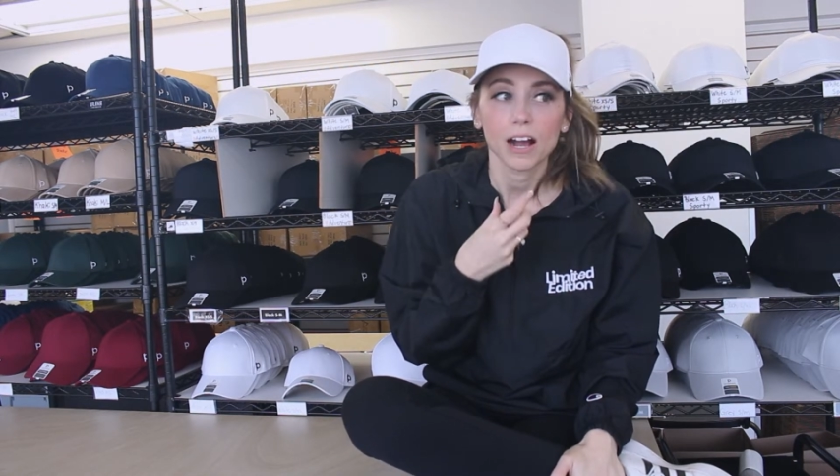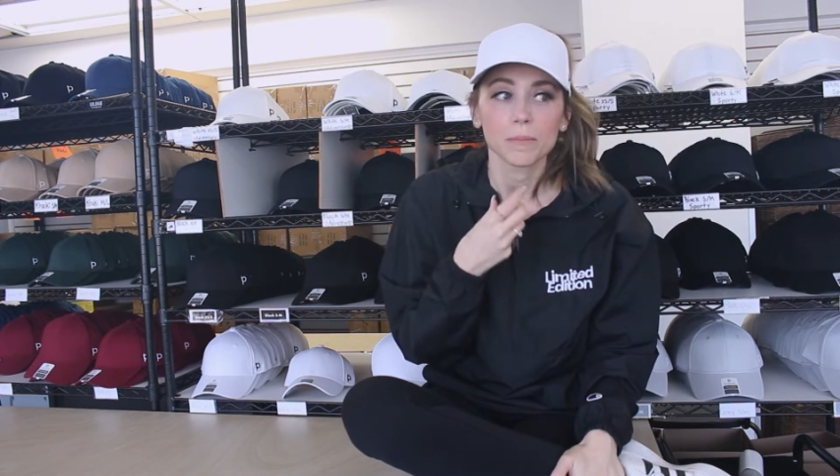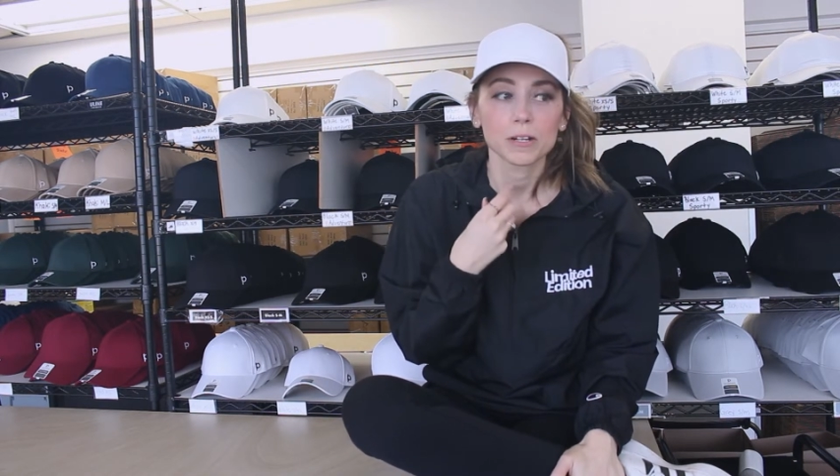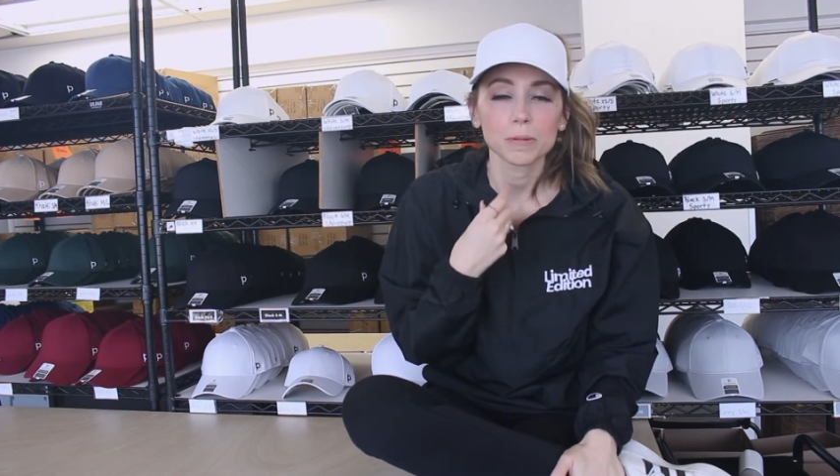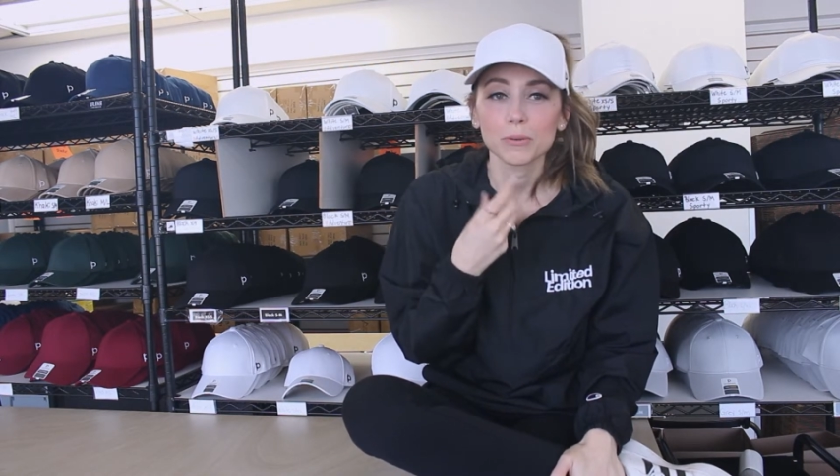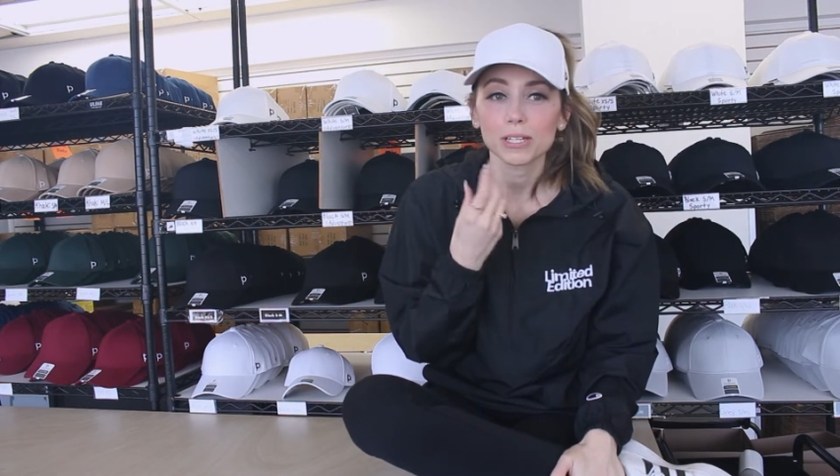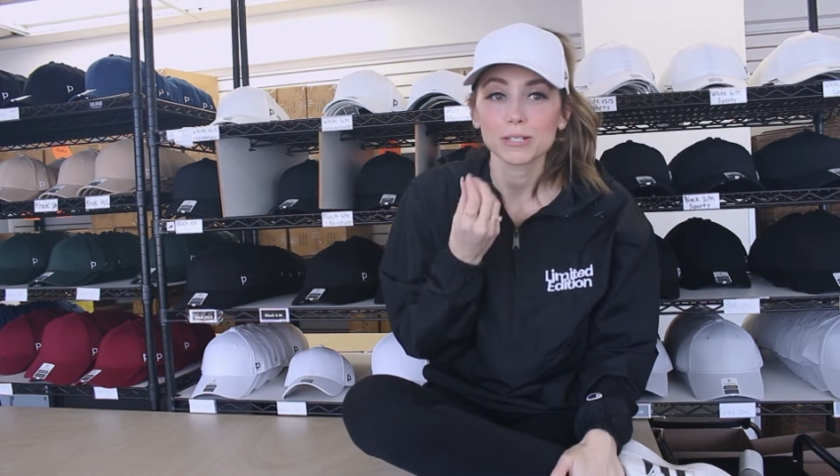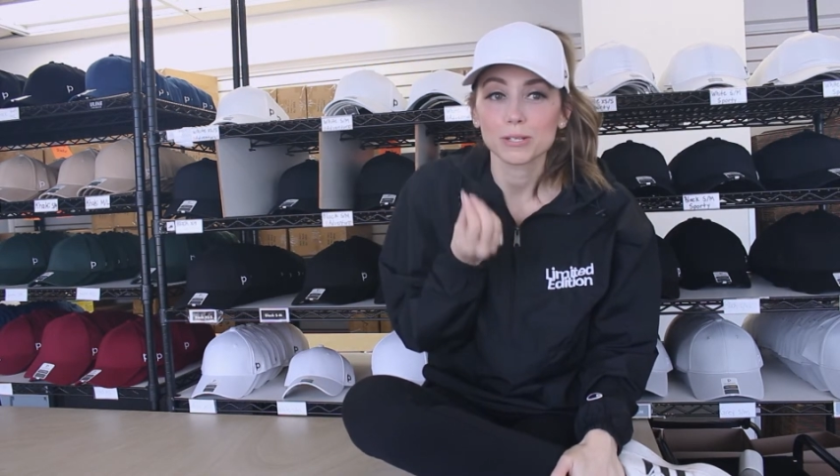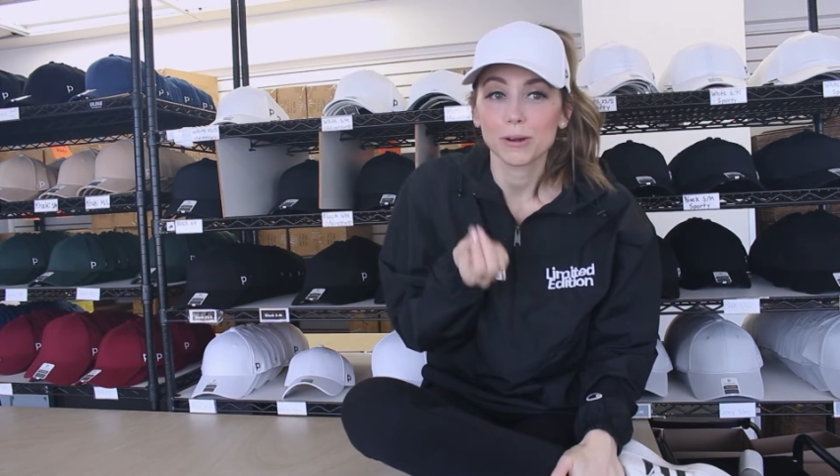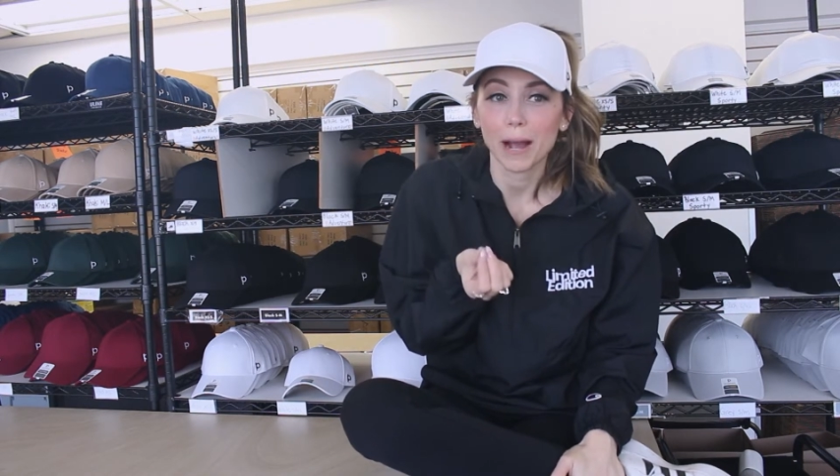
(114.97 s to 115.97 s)
I'm gonna be really
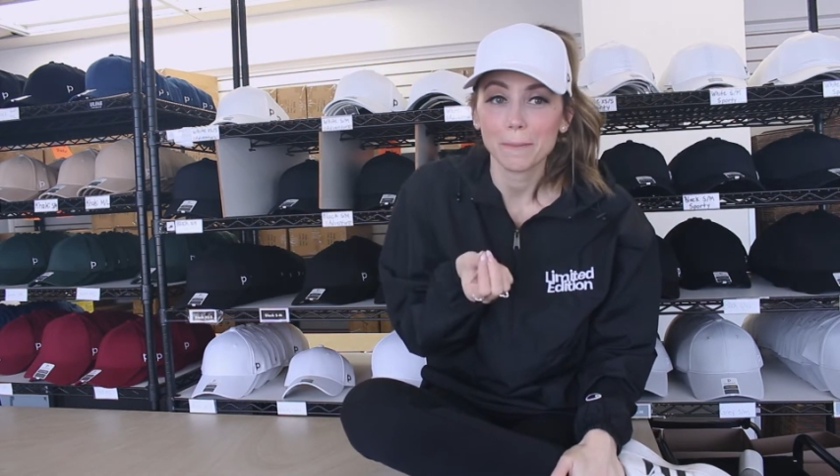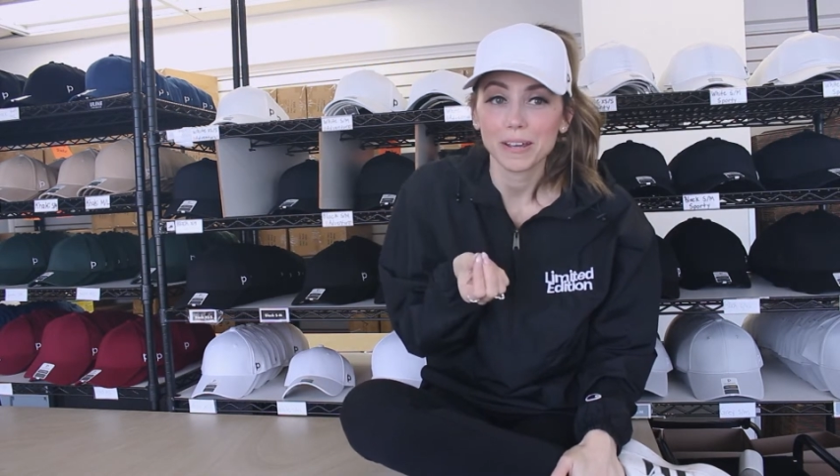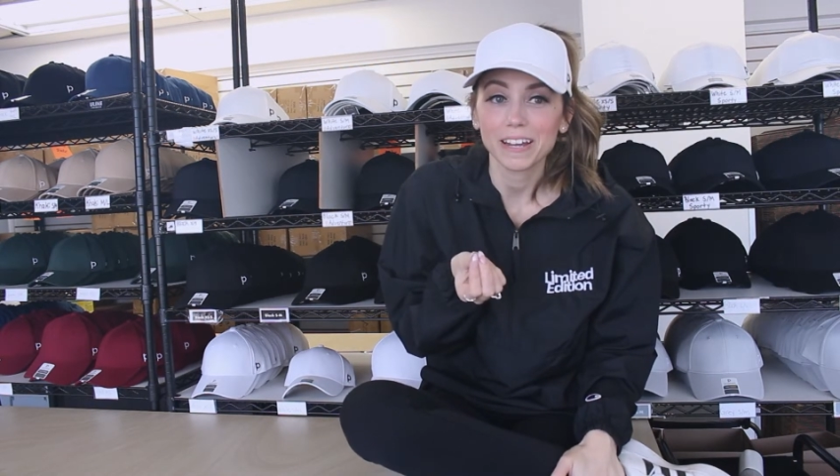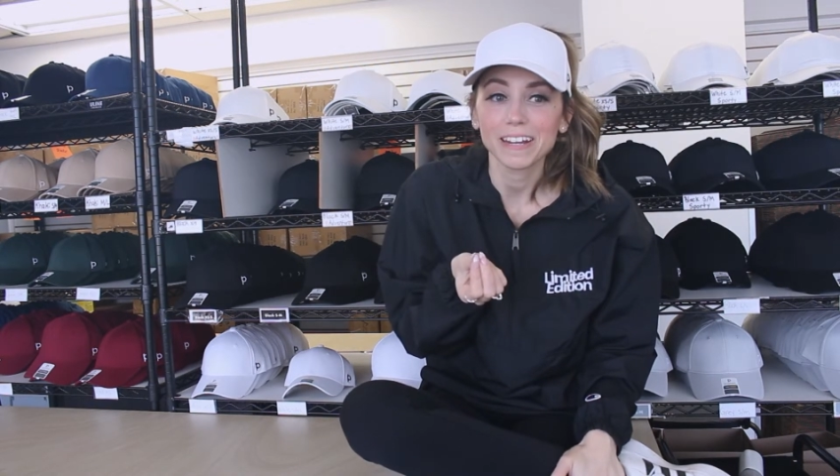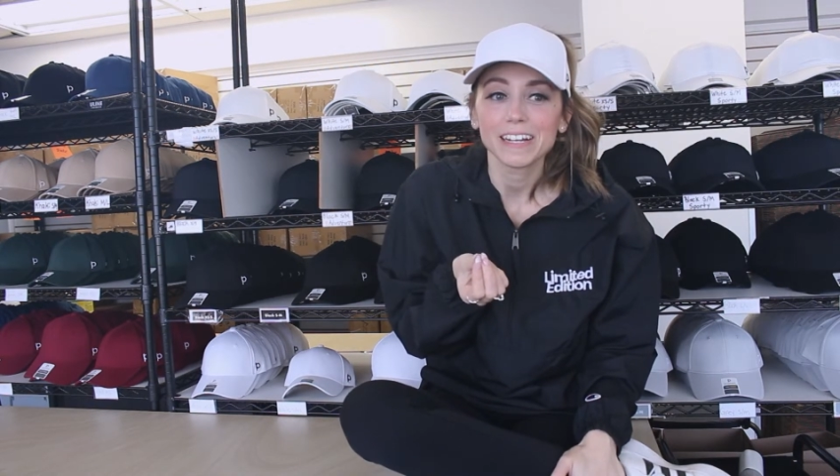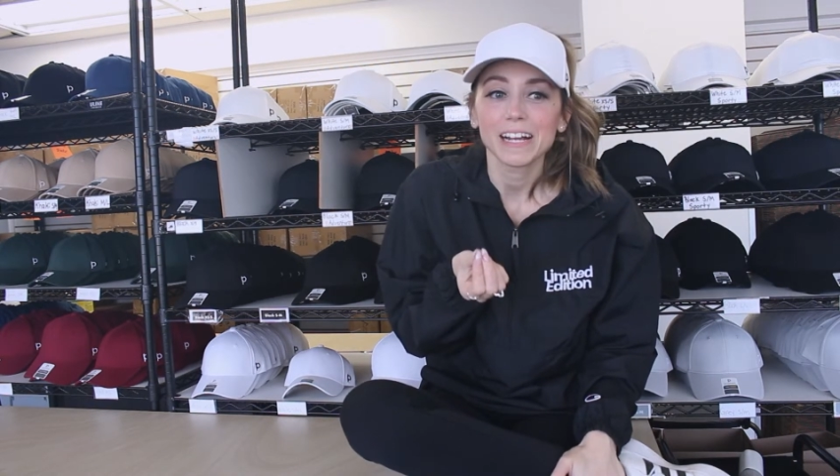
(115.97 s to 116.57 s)
scrappy,